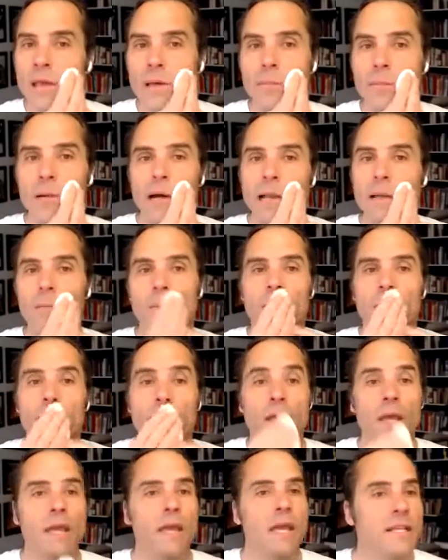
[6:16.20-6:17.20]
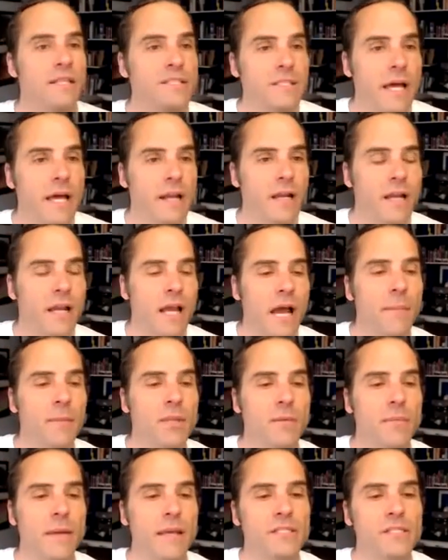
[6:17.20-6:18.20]
But it's not
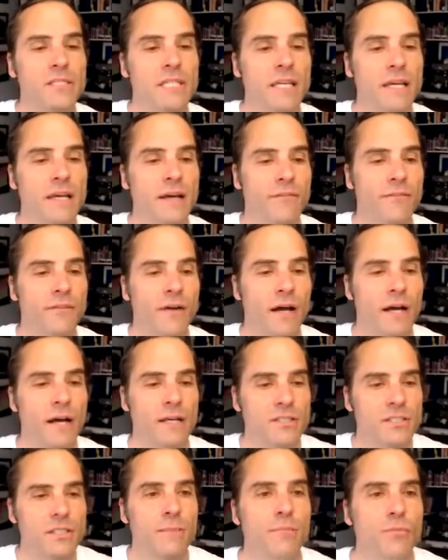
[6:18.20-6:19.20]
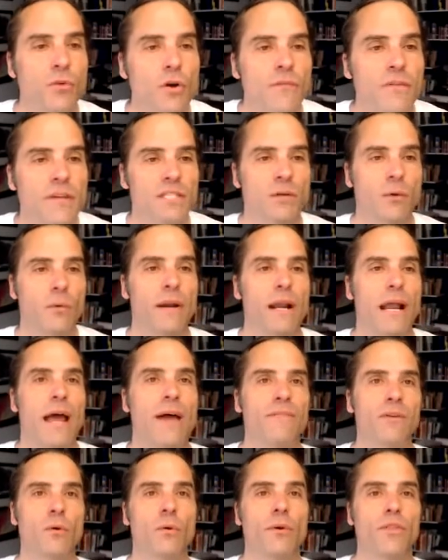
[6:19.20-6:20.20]
uncommon. You may see of some movies or what
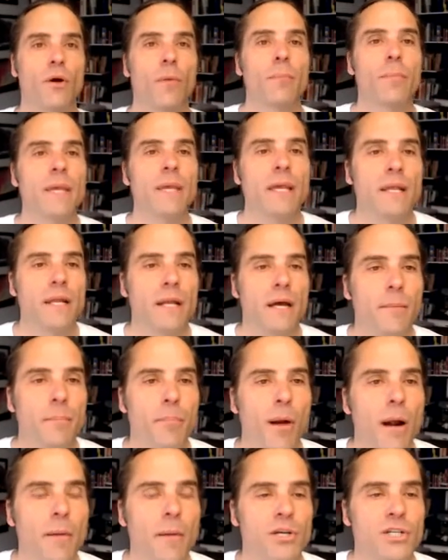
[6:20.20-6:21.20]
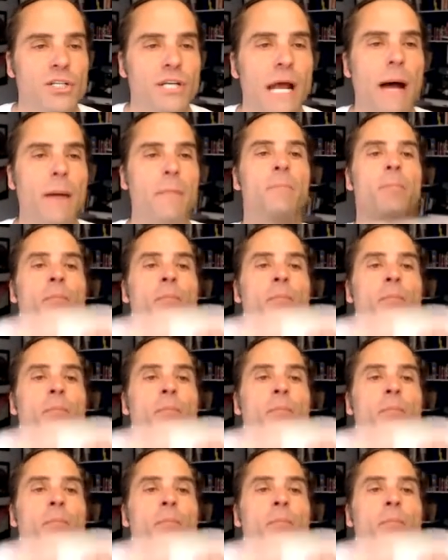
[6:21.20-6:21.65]
have you, where they'll be in a barber shop